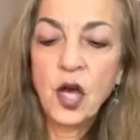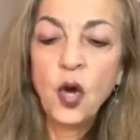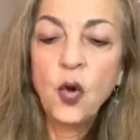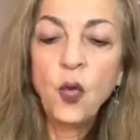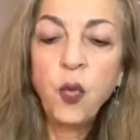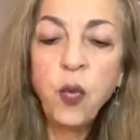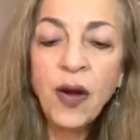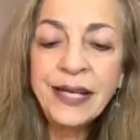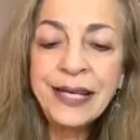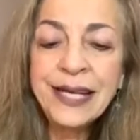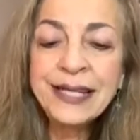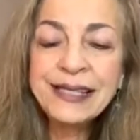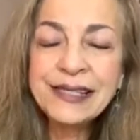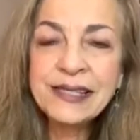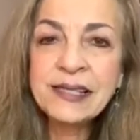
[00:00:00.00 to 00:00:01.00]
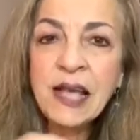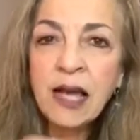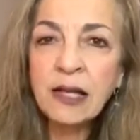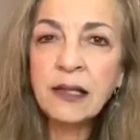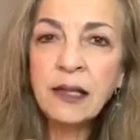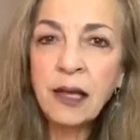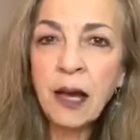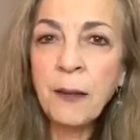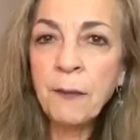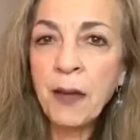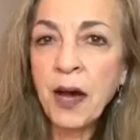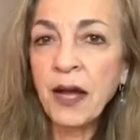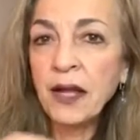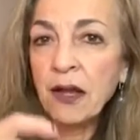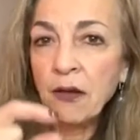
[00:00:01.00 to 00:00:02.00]
What exactly am
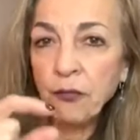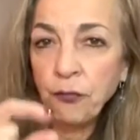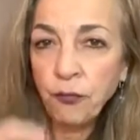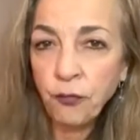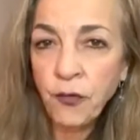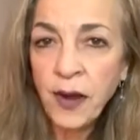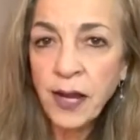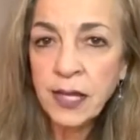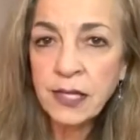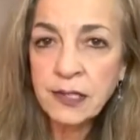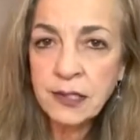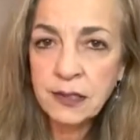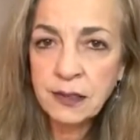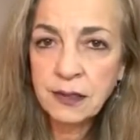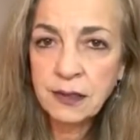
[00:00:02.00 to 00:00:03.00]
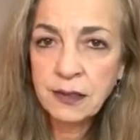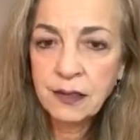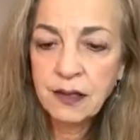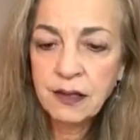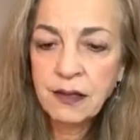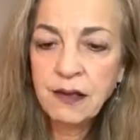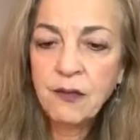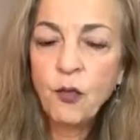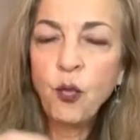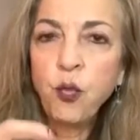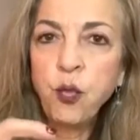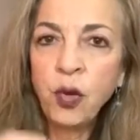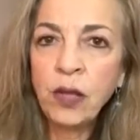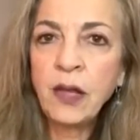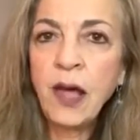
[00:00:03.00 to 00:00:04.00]
I afraid
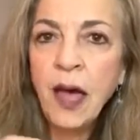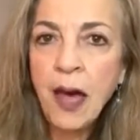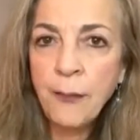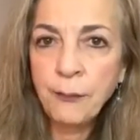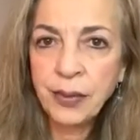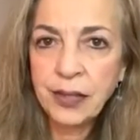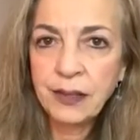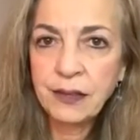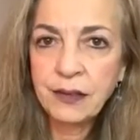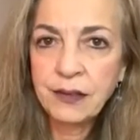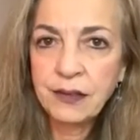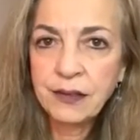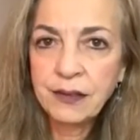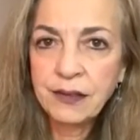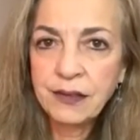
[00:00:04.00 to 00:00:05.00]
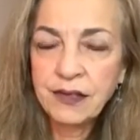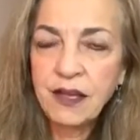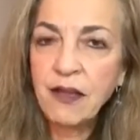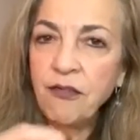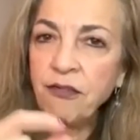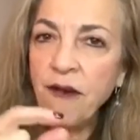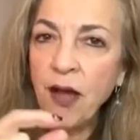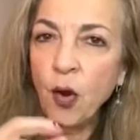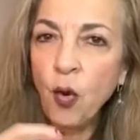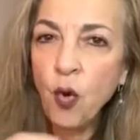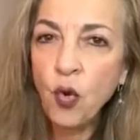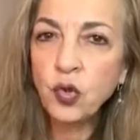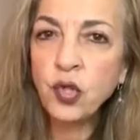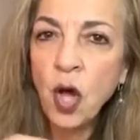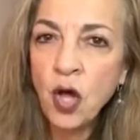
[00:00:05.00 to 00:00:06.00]
will happen if I
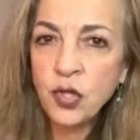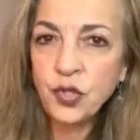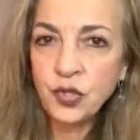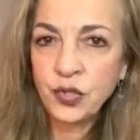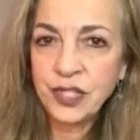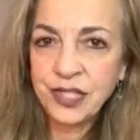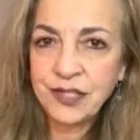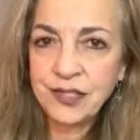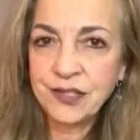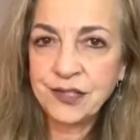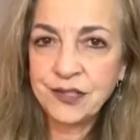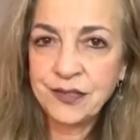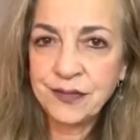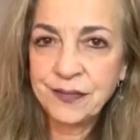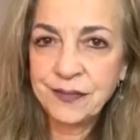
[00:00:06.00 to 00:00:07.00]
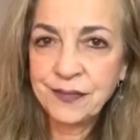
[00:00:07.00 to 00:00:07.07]
hold on to this?